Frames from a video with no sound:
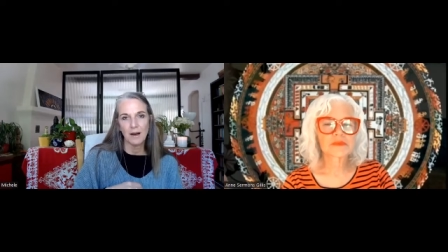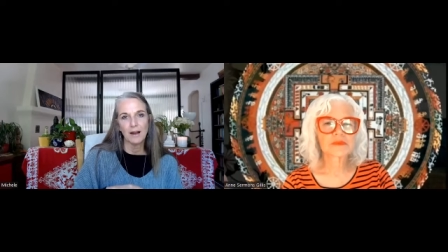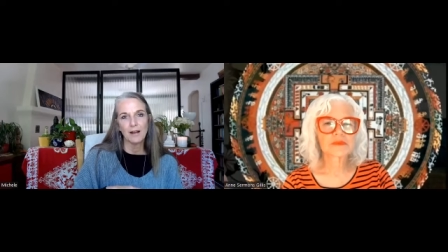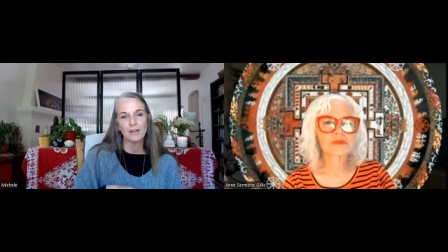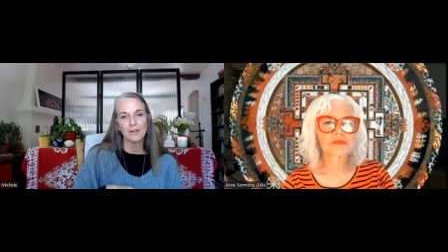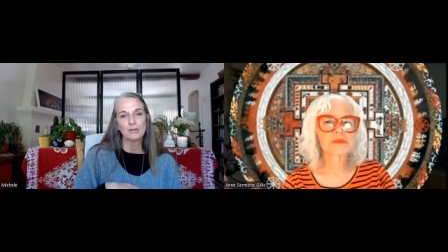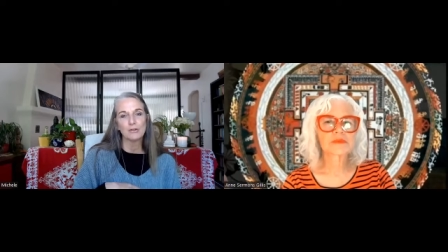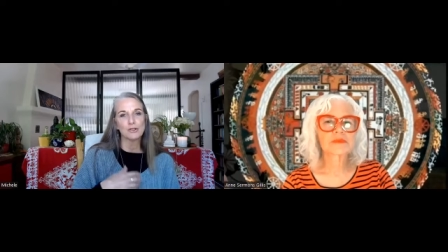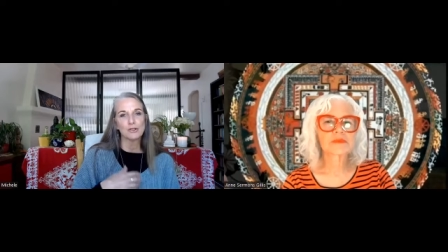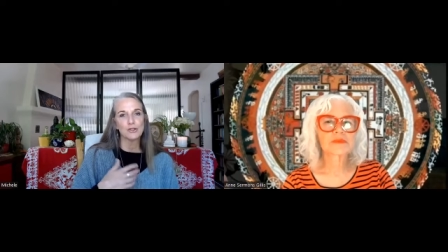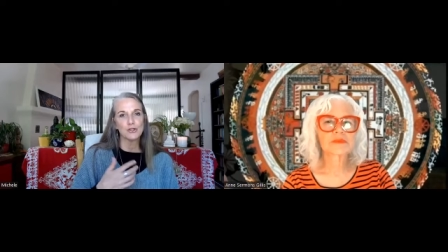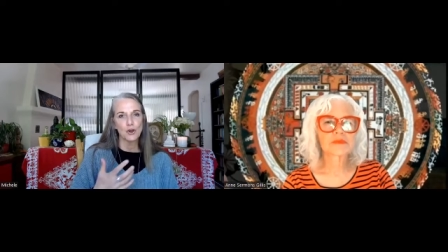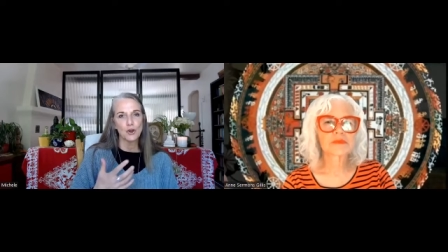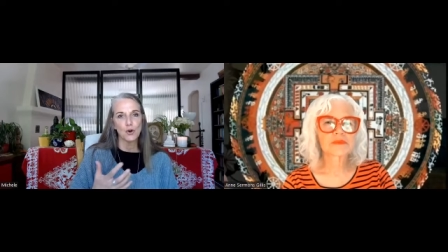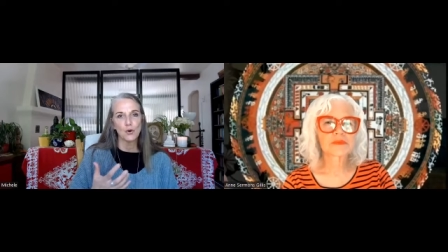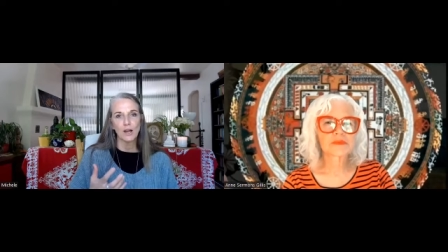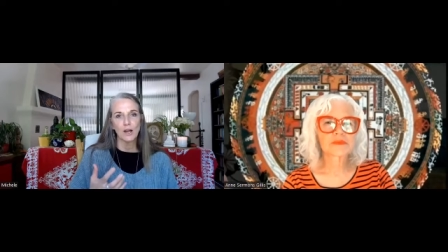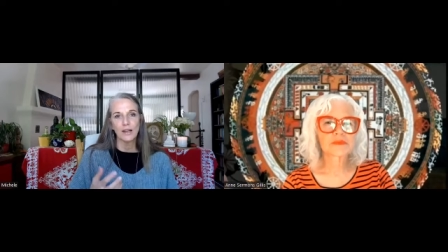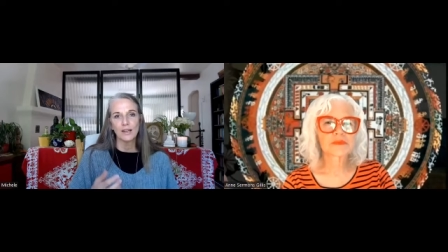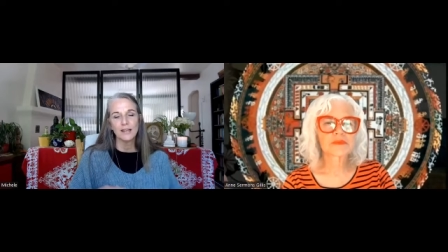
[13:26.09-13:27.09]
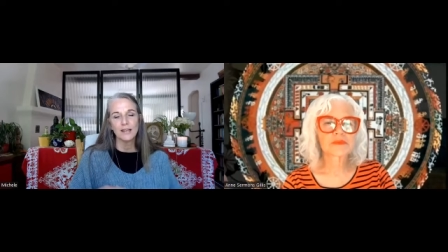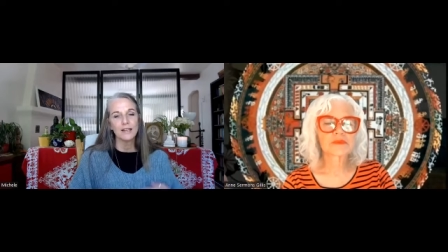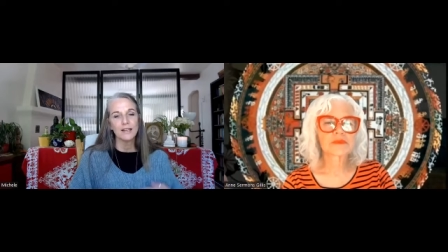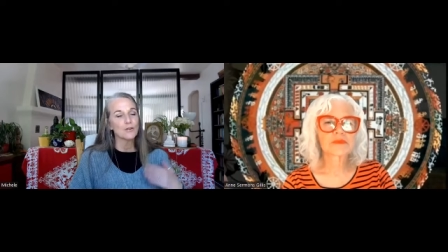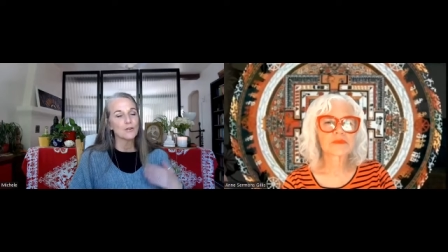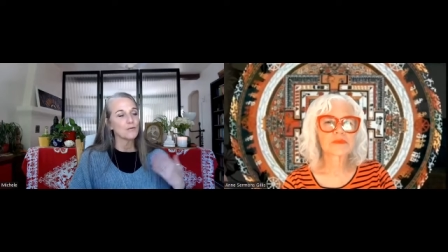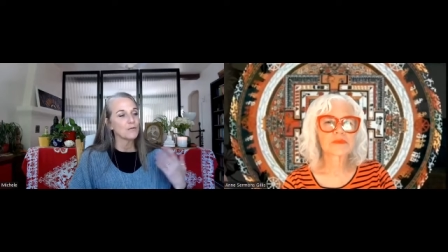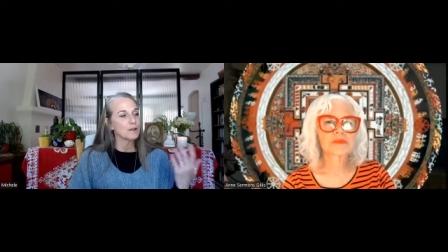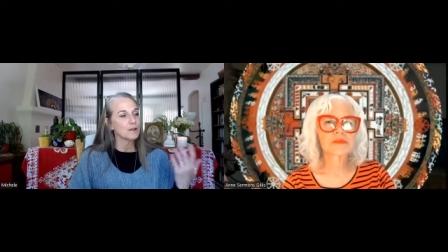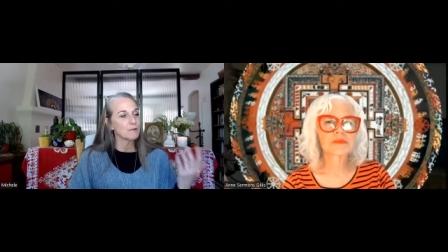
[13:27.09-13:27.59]
I used to joke, I can
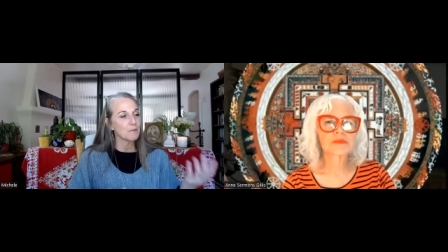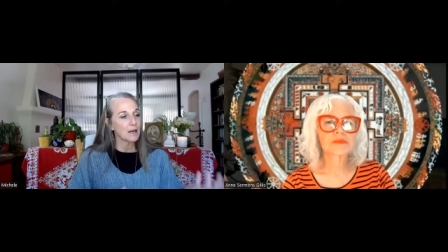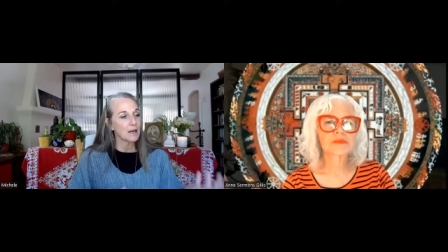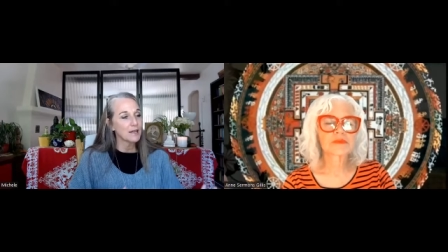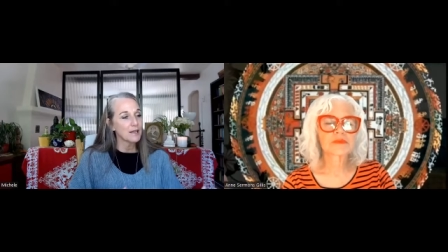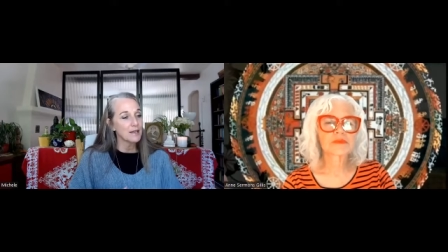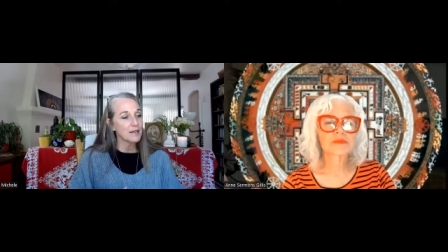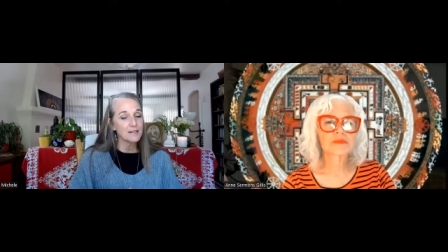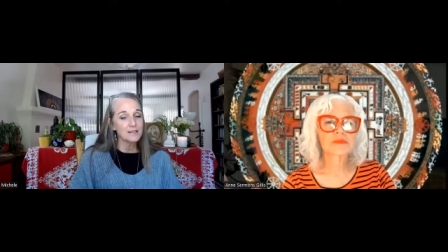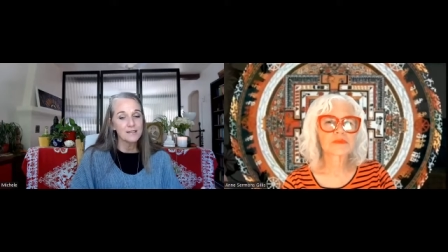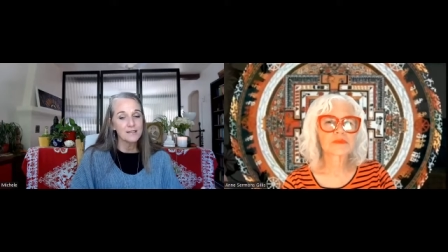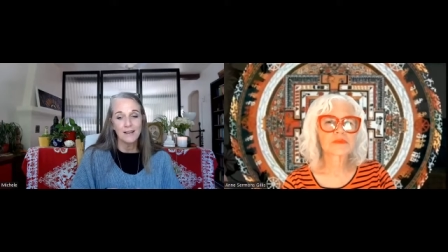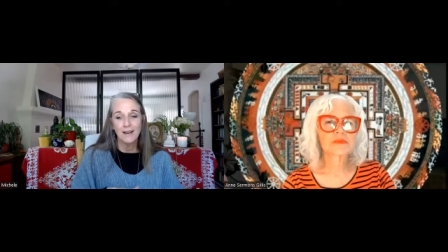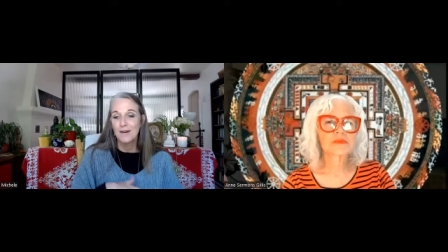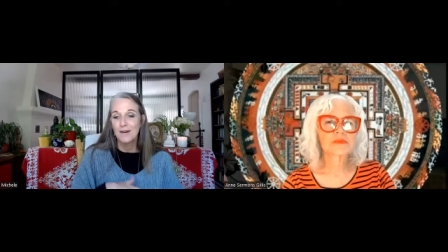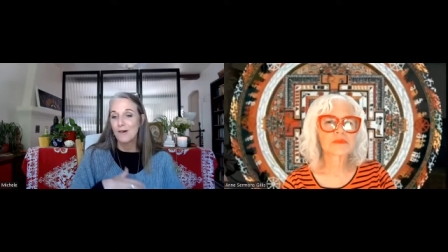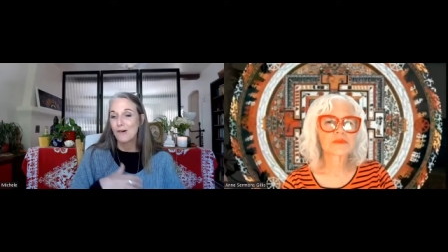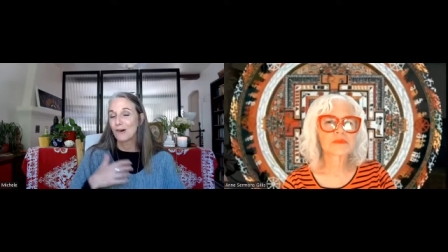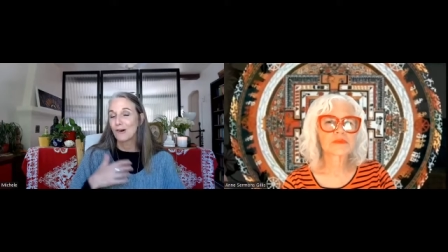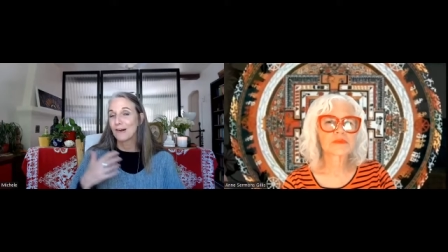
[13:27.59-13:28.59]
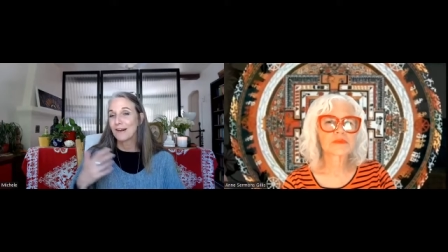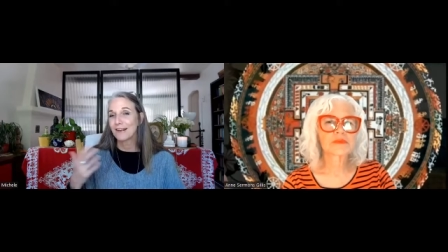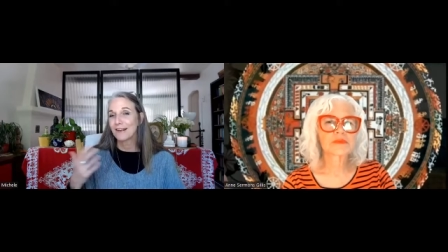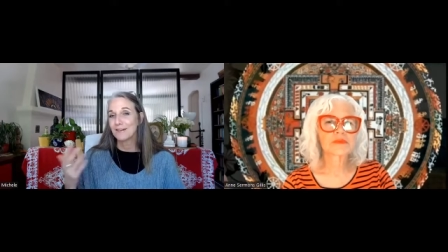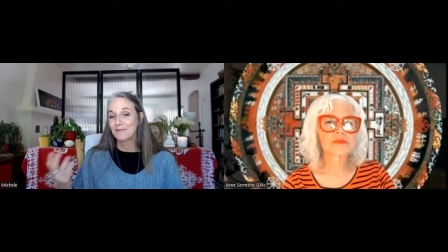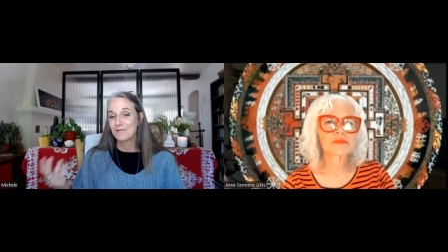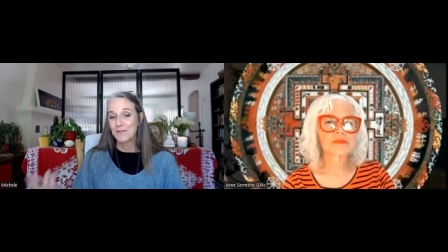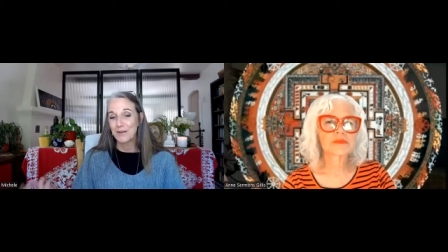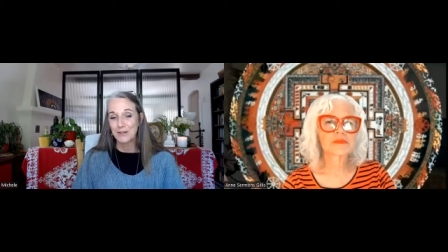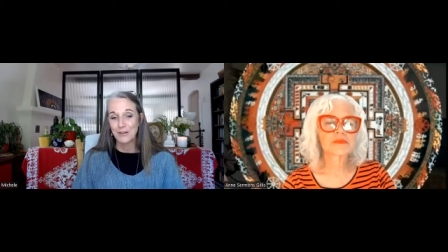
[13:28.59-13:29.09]
either feed my kids or I can
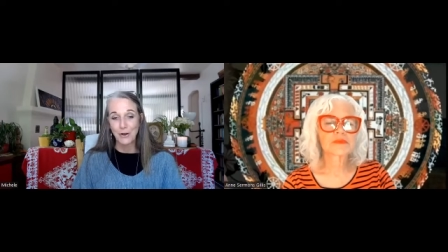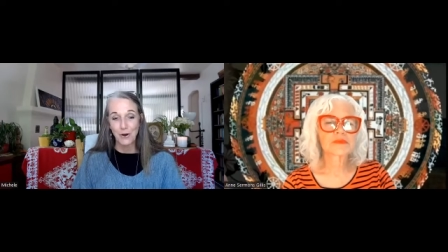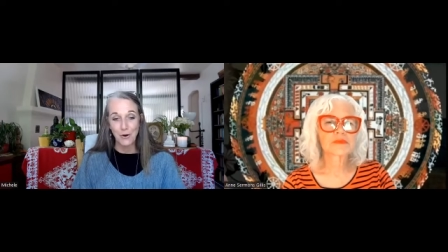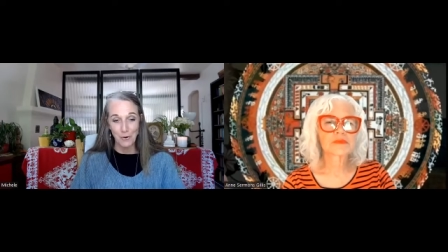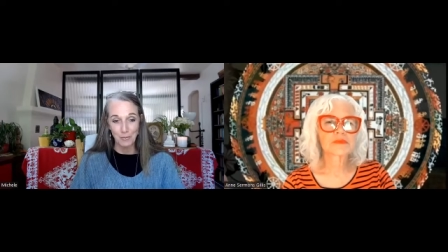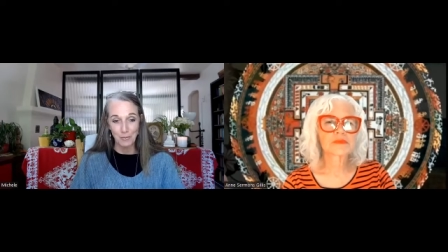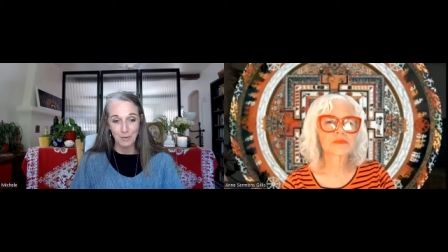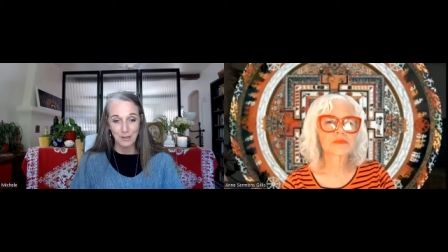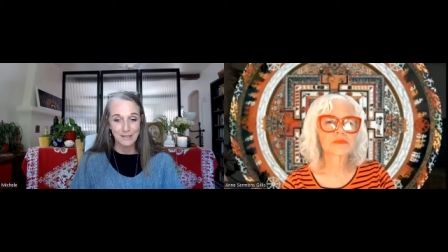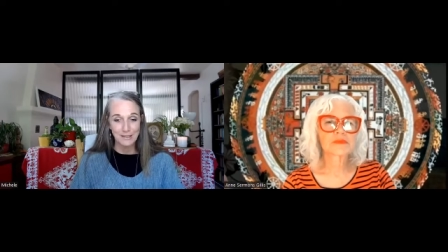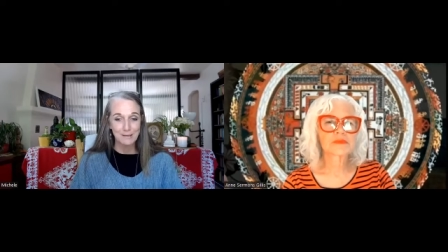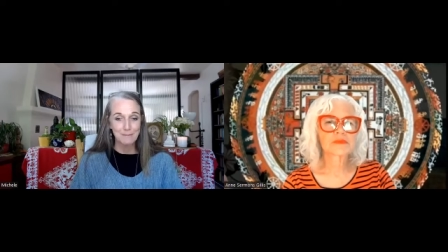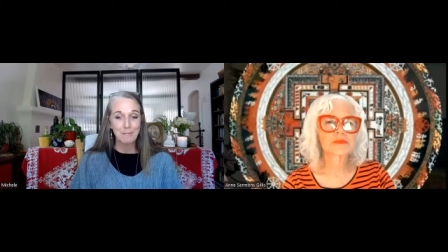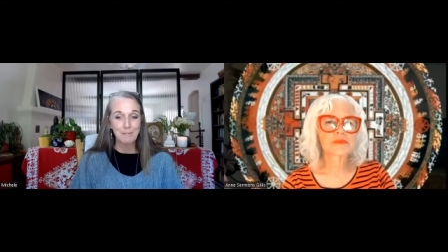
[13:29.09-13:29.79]
feed the homeless,